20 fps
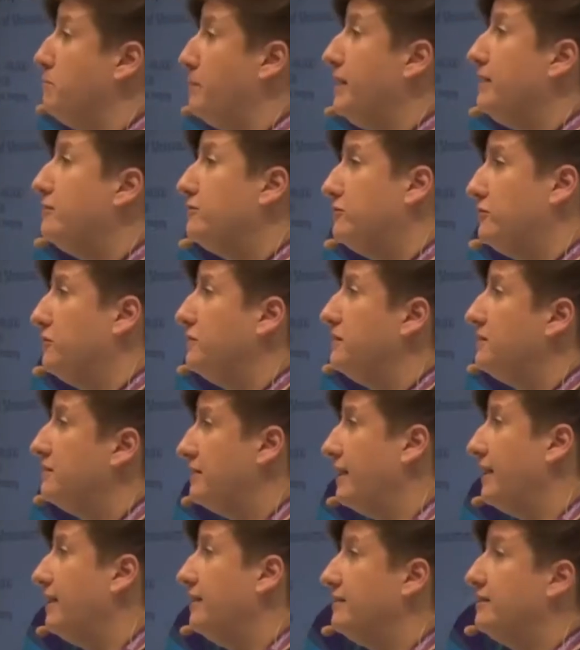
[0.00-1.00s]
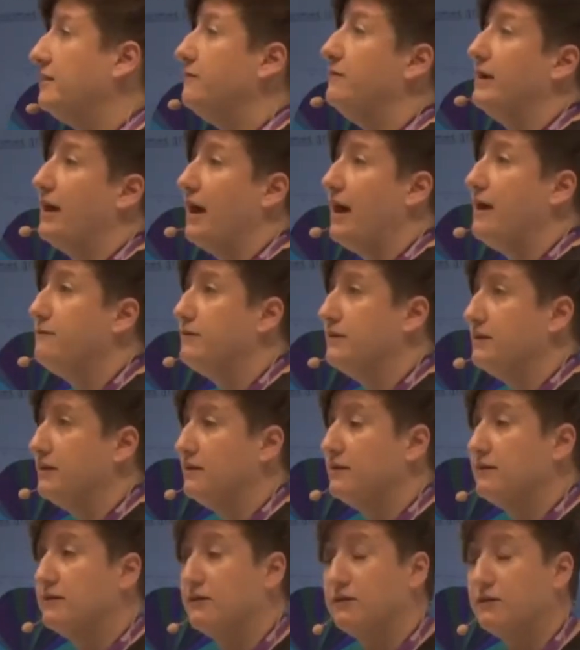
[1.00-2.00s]
based on the scientific
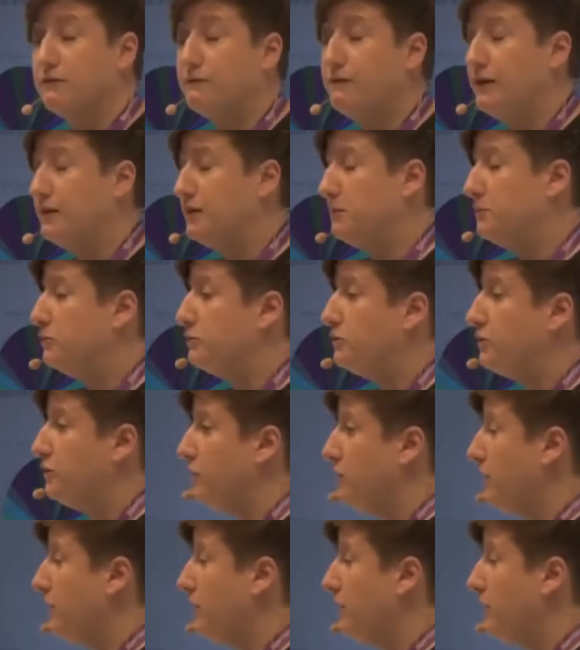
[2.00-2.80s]
evidence that's available to